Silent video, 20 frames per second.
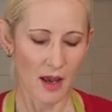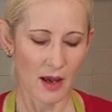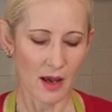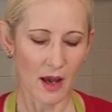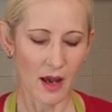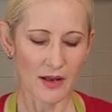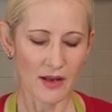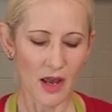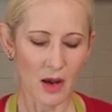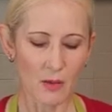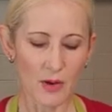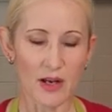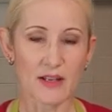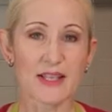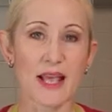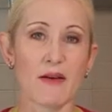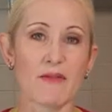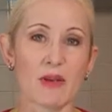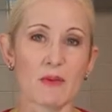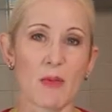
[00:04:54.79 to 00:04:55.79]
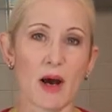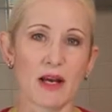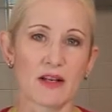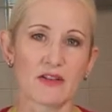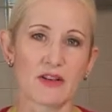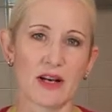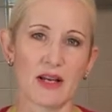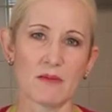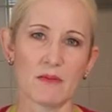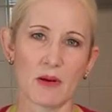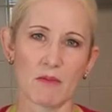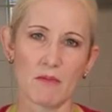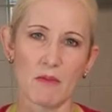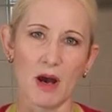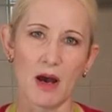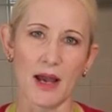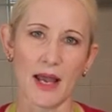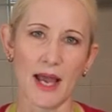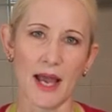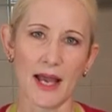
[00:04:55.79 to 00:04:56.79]
I know when I was having my treatment,
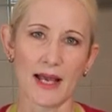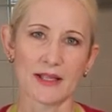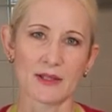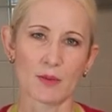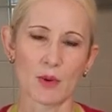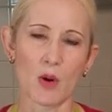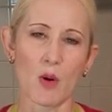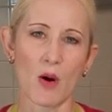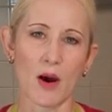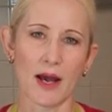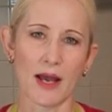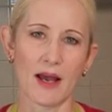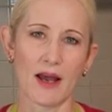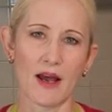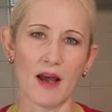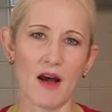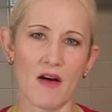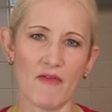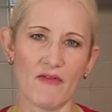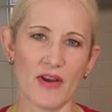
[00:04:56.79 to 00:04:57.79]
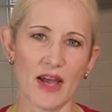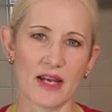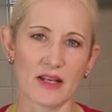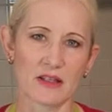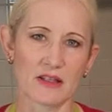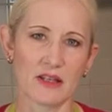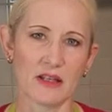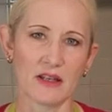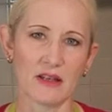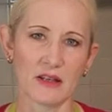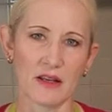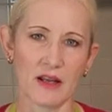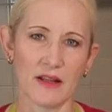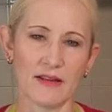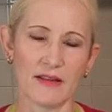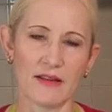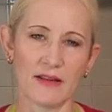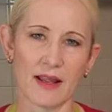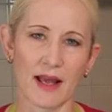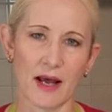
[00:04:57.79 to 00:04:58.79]
my hands were quite affected,
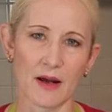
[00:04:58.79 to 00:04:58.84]
and